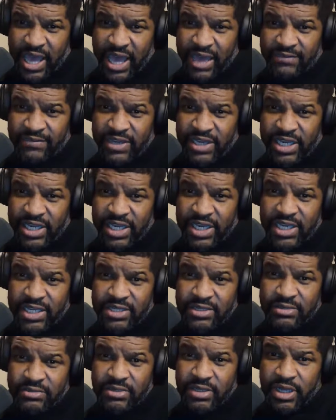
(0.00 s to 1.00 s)

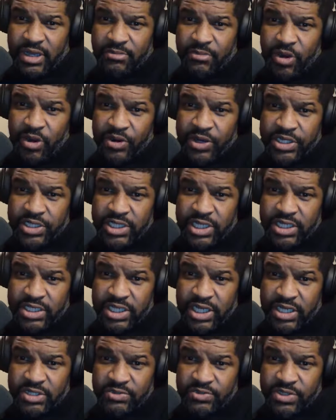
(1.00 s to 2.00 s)
Evelyn Amari
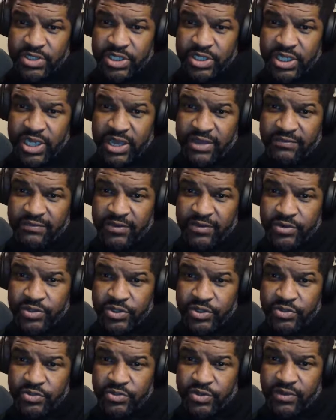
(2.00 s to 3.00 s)
says, yes, we just had
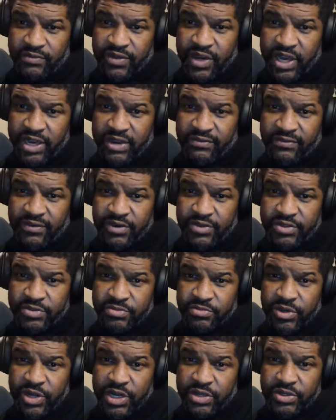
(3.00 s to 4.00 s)
folks shooting off 91st
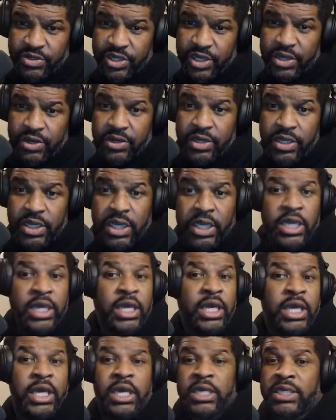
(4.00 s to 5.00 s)
and Brown Deer.
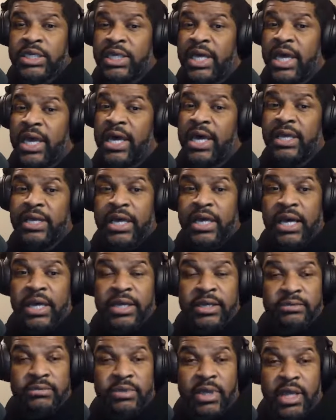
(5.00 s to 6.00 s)
Yeah.
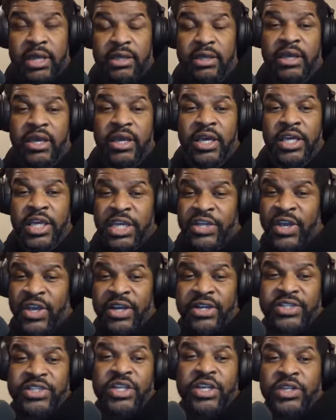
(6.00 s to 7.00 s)

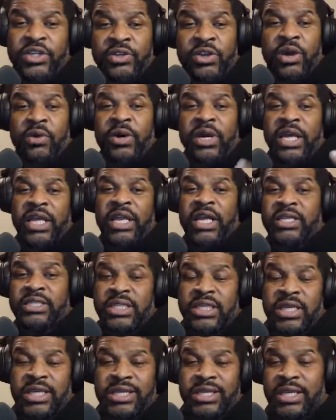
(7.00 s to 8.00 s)
There's, you know what? And that's
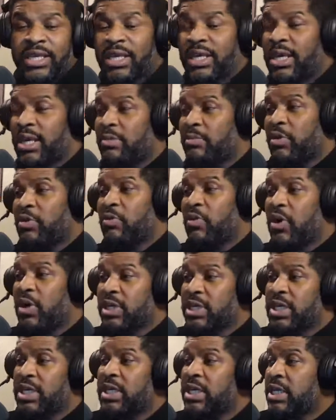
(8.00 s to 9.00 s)
another thing in
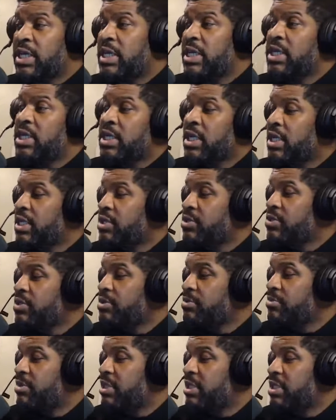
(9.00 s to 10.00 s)
Milwaukee. There used
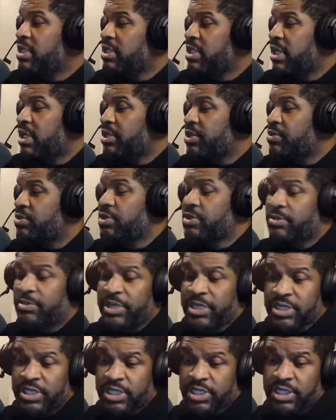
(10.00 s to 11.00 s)
to be
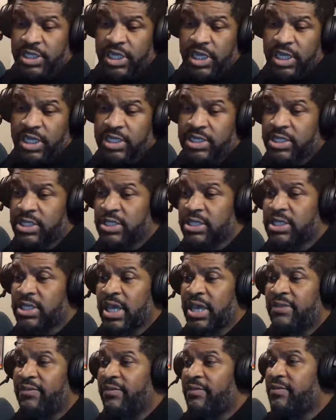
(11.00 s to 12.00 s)
a such thing as a
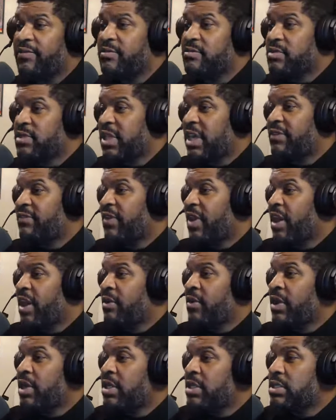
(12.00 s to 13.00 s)
safe
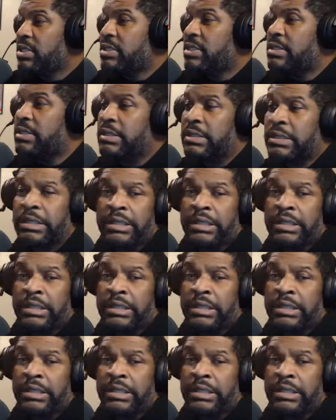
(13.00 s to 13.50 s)
areas.